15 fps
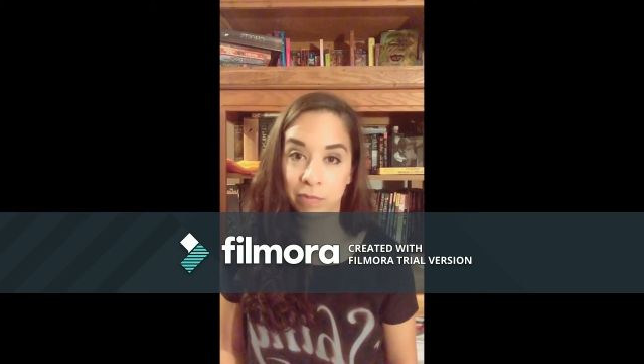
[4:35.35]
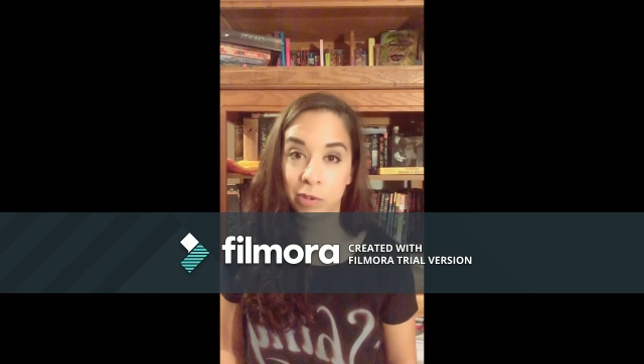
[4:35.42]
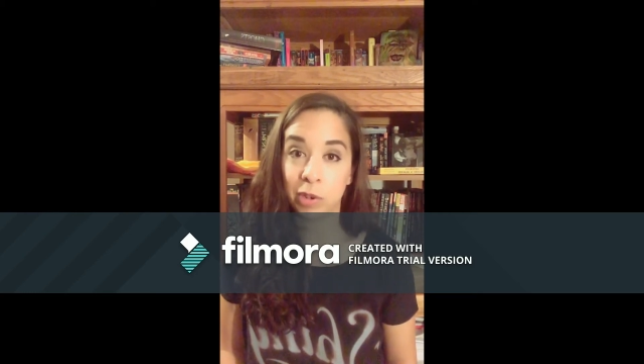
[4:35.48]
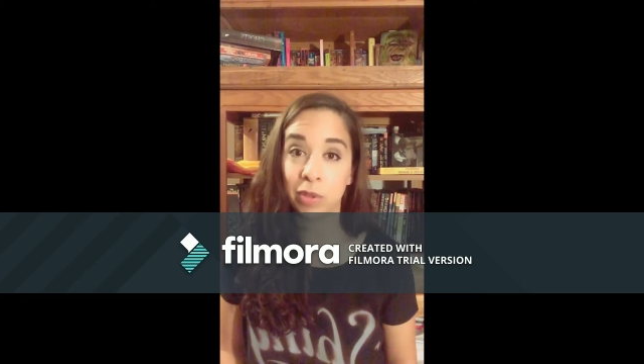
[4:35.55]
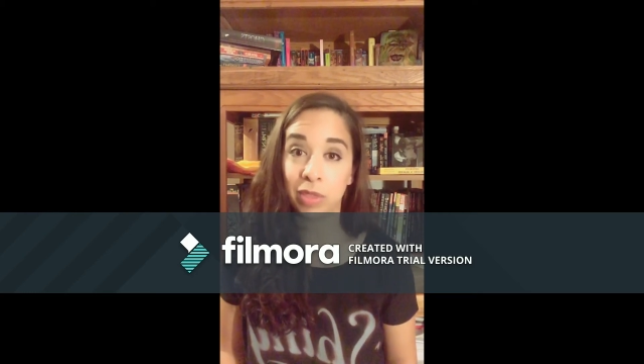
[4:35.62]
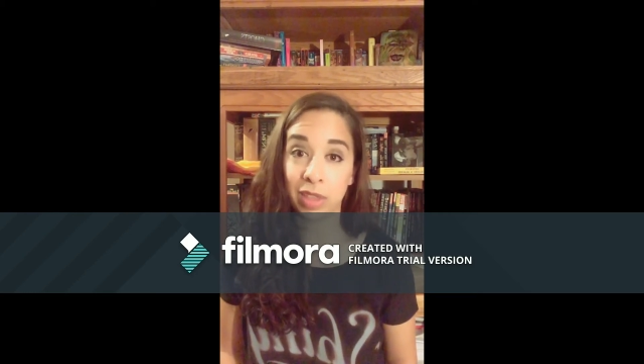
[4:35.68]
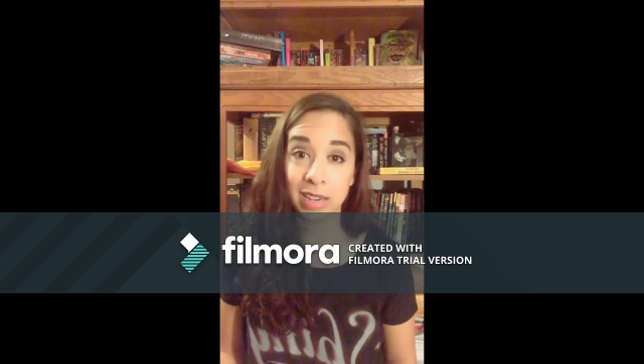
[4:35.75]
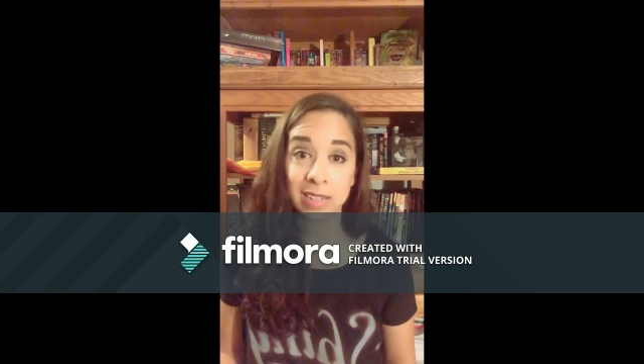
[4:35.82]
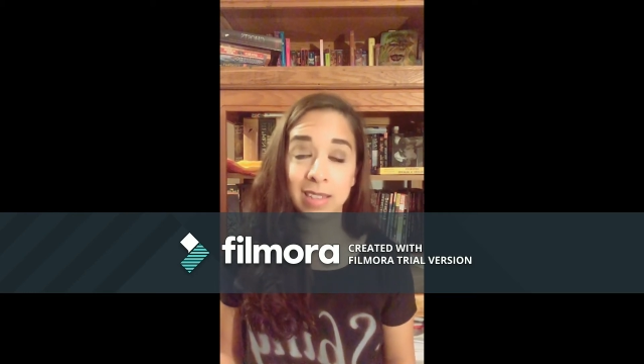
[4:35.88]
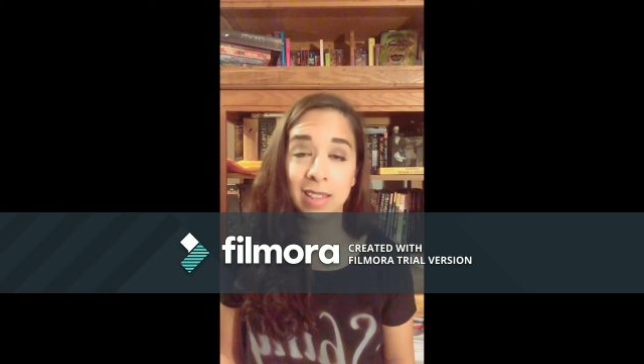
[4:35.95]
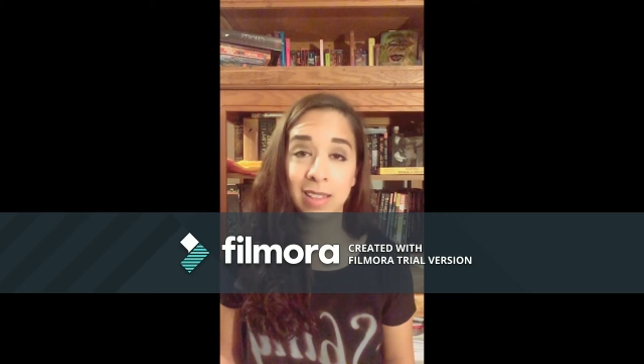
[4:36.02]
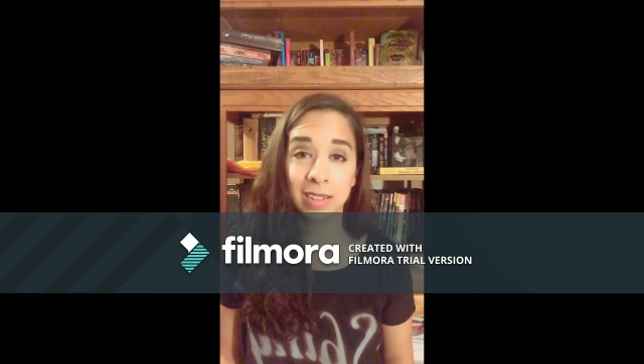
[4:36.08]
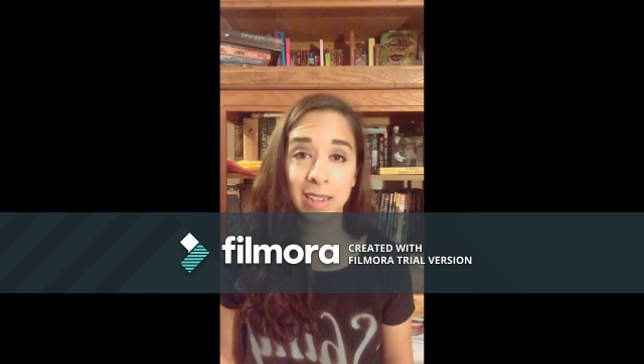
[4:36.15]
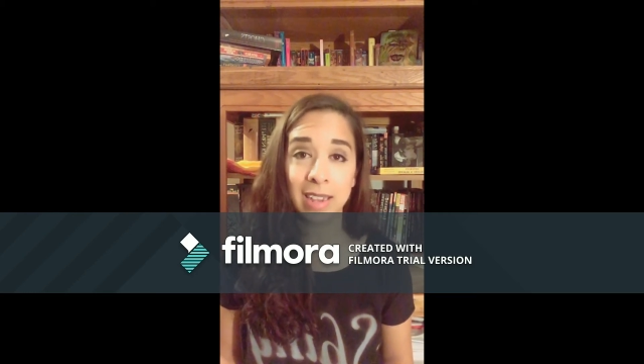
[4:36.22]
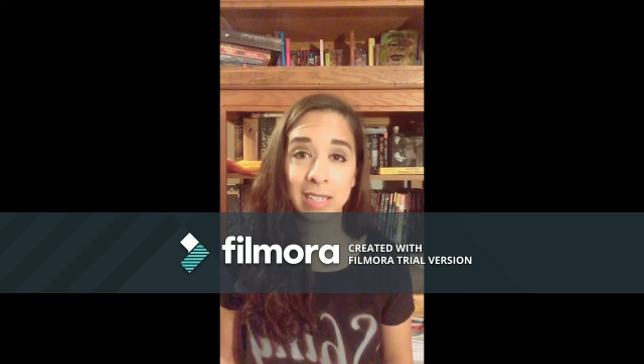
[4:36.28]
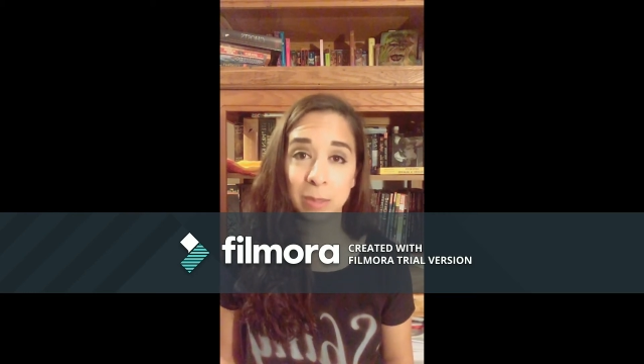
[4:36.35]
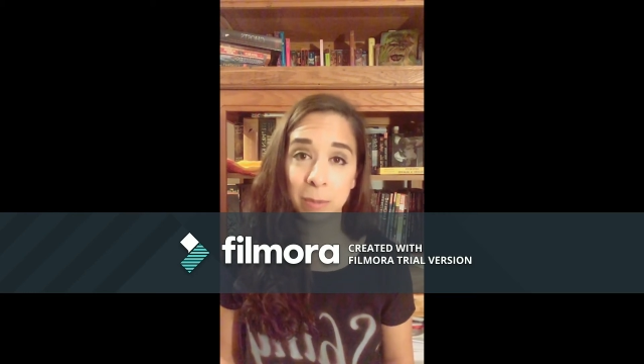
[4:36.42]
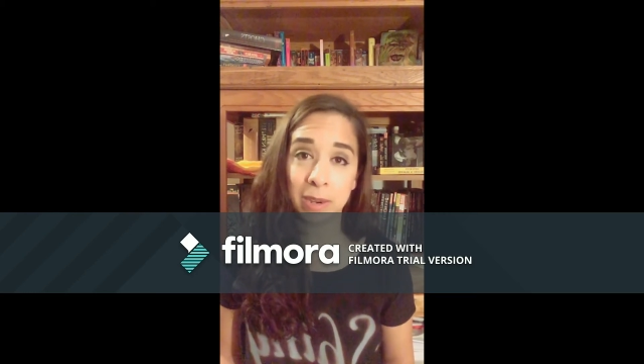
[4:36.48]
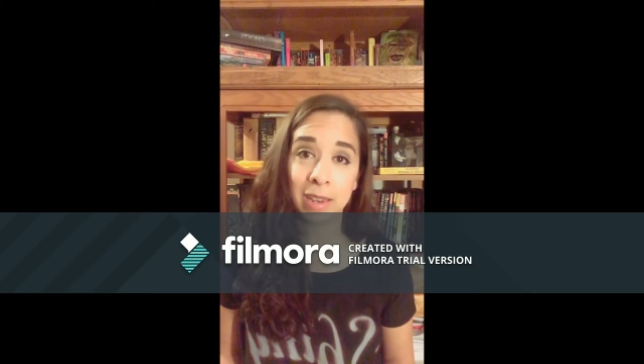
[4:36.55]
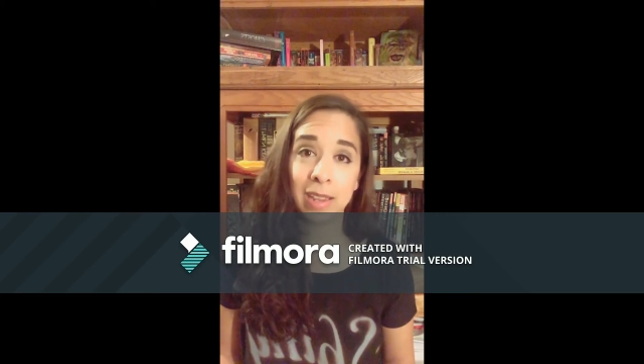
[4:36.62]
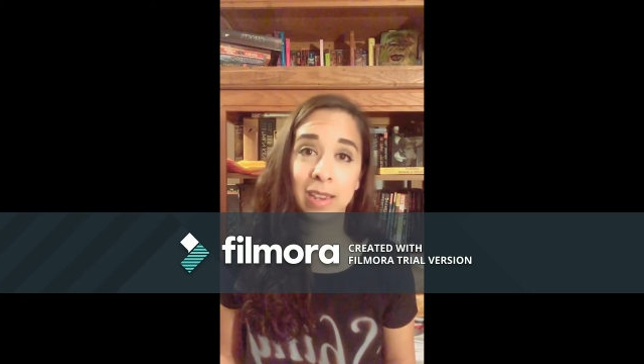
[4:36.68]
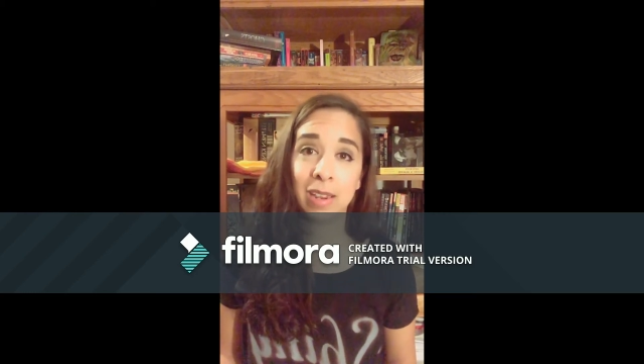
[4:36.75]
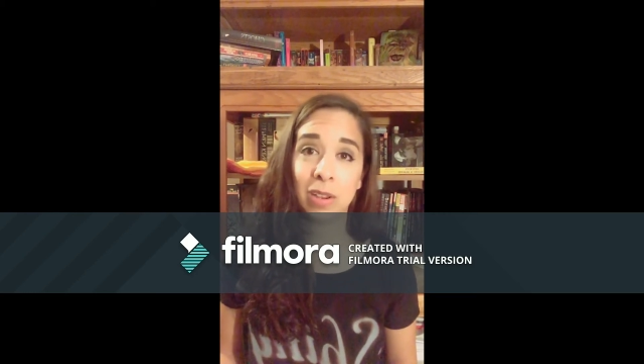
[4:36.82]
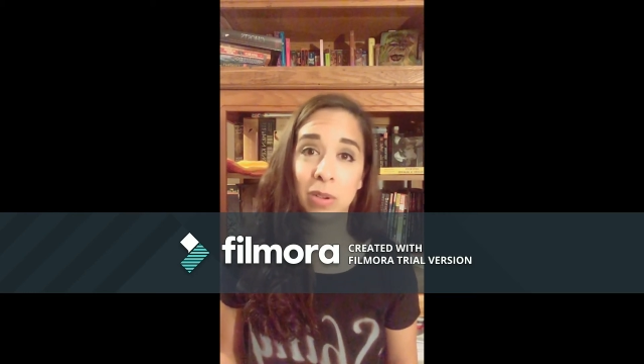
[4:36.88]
do things at the last minute.